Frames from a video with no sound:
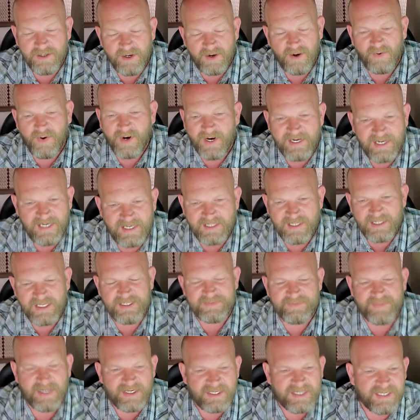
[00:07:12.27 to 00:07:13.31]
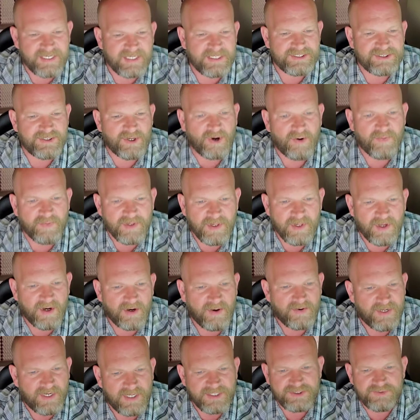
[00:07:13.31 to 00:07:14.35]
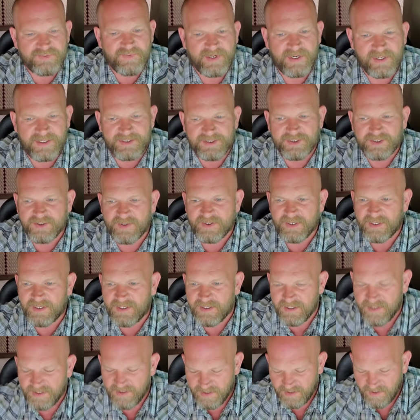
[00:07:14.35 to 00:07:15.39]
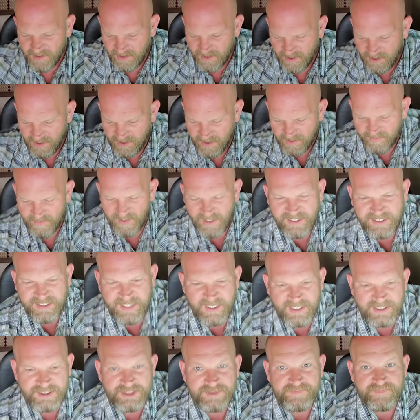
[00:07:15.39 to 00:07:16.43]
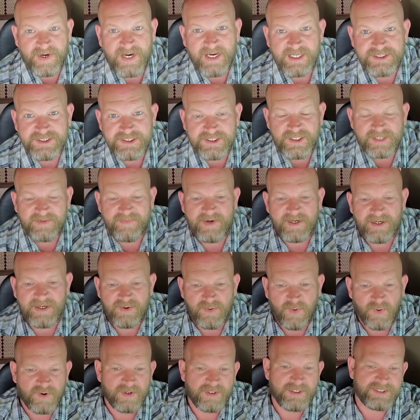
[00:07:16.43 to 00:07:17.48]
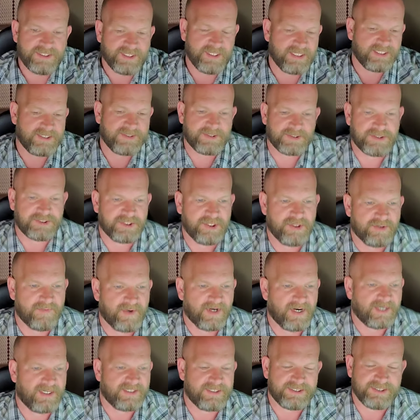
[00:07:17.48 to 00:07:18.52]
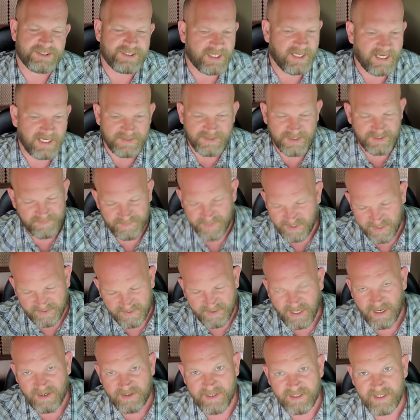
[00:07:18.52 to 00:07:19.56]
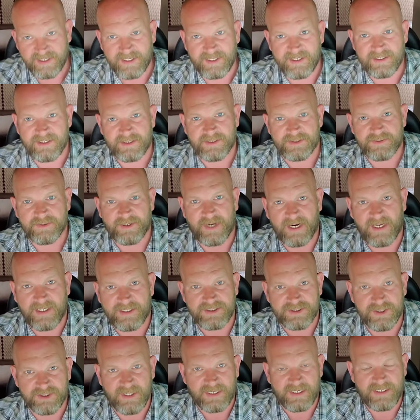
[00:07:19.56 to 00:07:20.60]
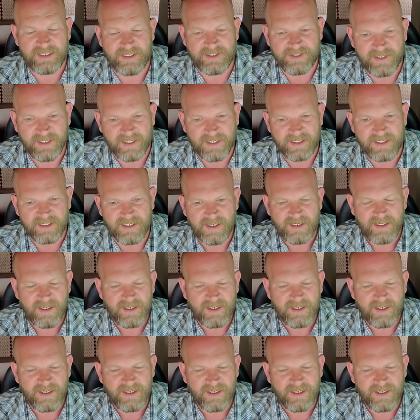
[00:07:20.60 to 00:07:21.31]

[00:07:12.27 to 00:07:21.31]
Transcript: no, I didn't leave my kids home alone. I swear to it. My kids have basically been quarantined for two months. They haven't been around any of their friends or anything.